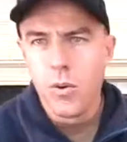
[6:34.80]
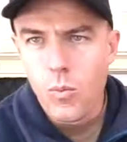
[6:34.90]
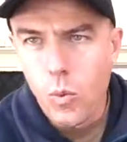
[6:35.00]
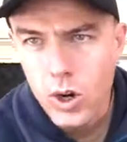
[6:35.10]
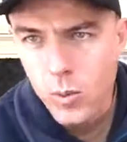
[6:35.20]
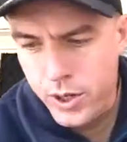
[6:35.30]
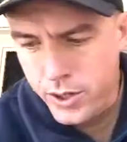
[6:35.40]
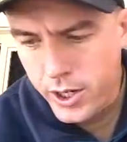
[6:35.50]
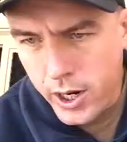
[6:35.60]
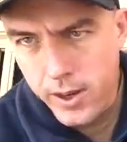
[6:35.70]
What I want
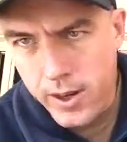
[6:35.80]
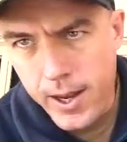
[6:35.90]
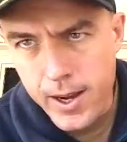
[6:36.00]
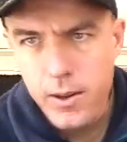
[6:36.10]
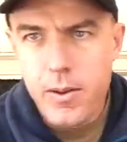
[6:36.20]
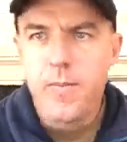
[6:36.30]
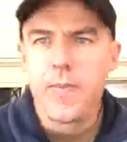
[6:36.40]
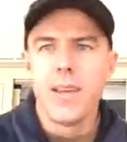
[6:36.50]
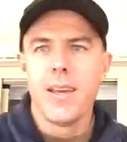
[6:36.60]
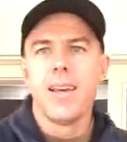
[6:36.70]
to show you now
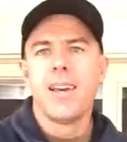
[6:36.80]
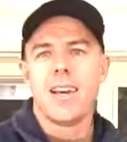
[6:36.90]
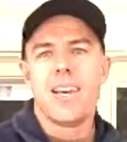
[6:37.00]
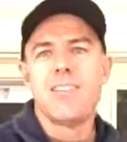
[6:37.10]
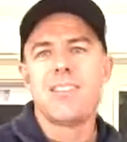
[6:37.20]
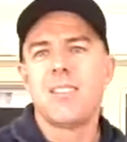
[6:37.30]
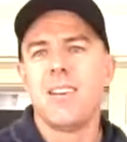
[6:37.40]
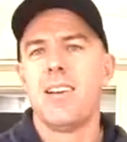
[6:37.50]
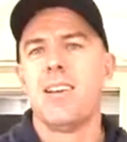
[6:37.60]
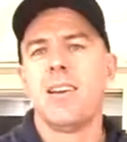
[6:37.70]
is
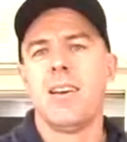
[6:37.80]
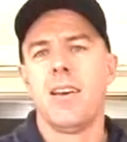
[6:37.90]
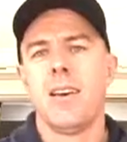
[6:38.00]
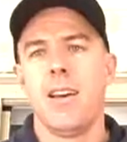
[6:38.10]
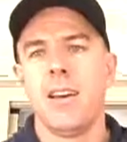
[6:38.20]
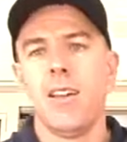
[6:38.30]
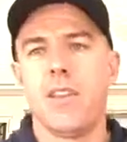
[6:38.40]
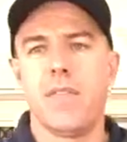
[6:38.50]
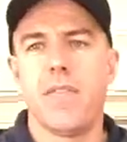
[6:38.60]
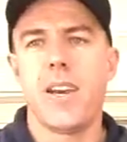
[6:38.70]

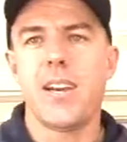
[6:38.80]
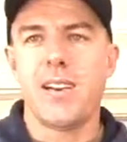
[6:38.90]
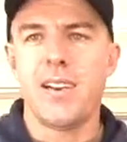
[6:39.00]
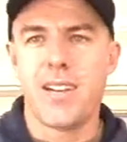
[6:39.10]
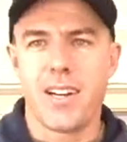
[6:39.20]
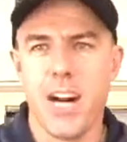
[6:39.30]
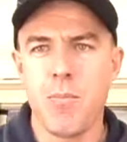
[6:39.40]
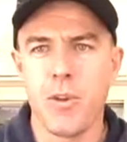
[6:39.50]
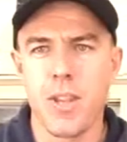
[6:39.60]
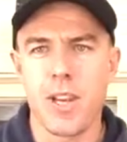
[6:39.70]
the feet that
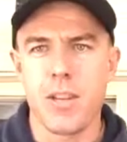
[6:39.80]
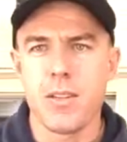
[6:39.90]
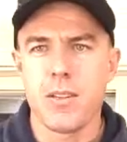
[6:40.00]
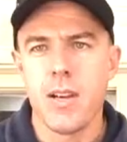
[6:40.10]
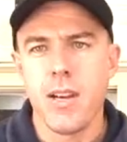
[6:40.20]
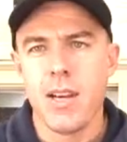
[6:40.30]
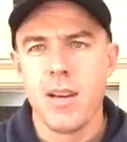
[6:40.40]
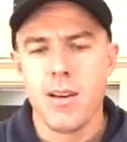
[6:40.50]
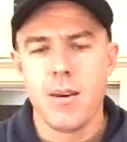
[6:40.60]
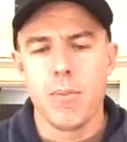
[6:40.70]
come on these,
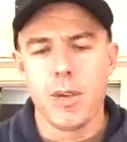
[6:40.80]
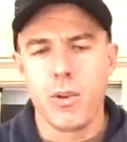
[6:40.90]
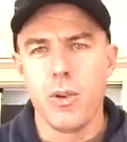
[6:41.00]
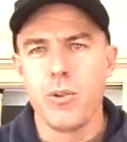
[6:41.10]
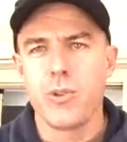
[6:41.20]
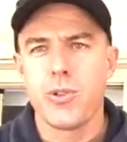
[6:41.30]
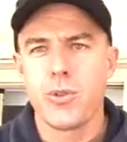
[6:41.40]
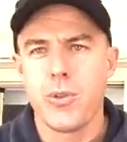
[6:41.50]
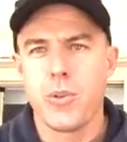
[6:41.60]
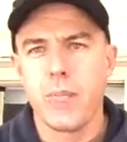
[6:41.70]

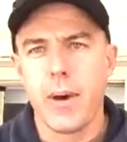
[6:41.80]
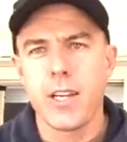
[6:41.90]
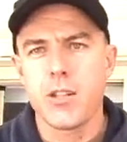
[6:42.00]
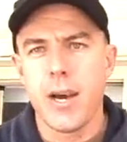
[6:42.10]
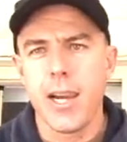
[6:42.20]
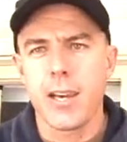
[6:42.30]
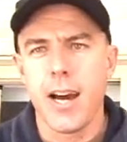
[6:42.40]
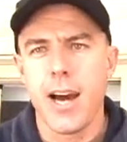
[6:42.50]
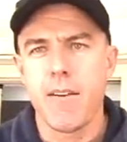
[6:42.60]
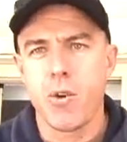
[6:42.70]
because
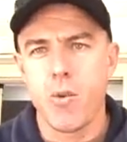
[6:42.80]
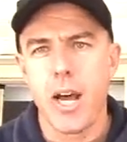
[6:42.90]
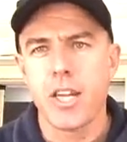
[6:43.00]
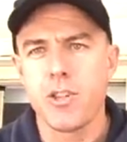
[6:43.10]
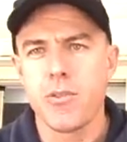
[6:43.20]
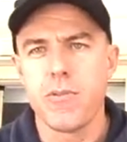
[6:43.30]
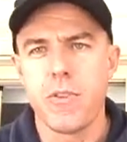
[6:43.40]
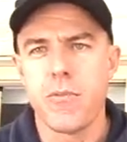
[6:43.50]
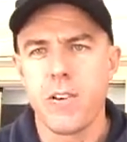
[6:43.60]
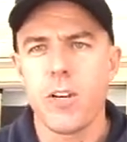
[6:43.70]
Pacemaker have a range of
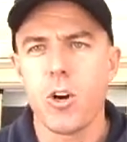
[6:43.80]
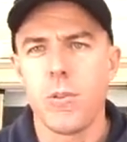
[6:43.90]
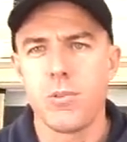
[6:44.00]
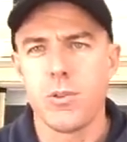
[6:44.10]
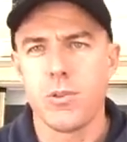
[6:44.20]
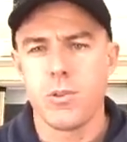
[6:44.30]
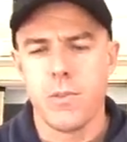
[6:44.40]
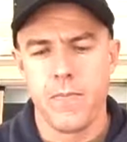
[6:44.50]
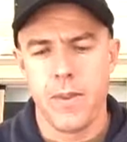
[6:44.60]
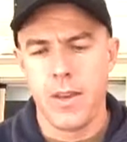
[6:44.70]
feet options.
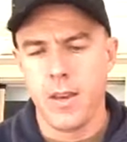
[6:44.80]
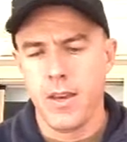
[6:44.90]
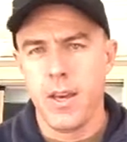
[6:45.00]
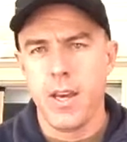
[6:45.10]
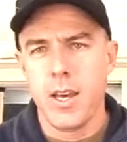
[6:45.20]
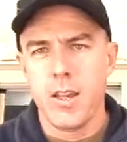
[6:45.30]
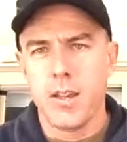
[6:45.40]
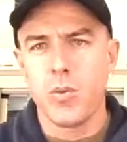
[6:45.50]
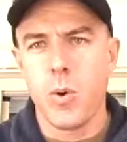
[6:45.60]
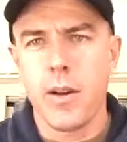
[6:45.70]

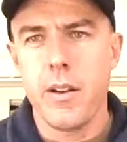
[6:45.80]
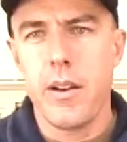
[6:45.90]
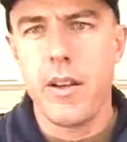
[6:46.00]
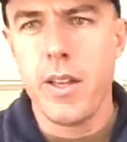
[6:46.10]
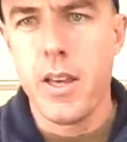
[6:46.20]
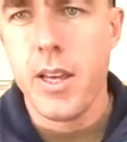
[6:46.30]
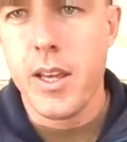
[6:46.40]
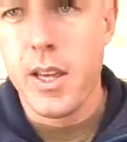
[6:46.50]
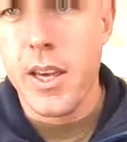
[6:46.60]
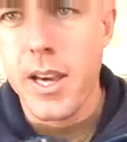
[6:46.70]
This one
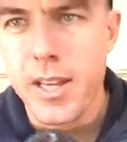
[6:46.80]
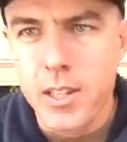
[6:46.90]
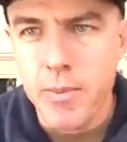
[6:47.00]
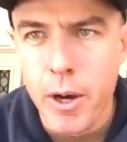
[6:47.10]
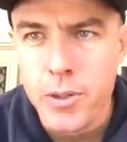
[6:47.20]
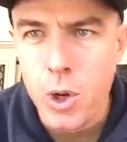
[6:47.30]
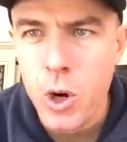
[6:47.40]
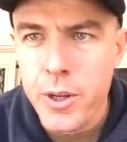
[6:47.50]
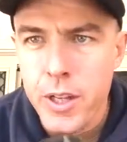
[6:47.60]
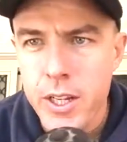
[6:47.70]
is the most
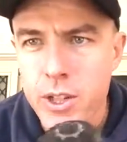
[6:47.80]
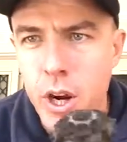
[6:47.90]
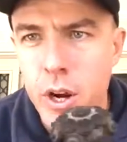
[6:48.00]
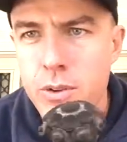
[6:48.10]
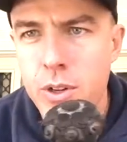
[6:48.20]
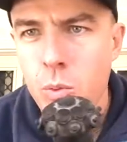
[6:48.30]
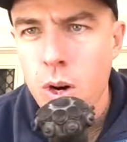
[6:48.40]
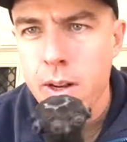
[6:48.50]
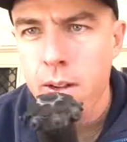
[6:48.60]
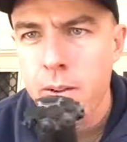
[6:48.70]
commonly chosen
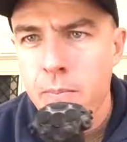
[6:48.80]
one,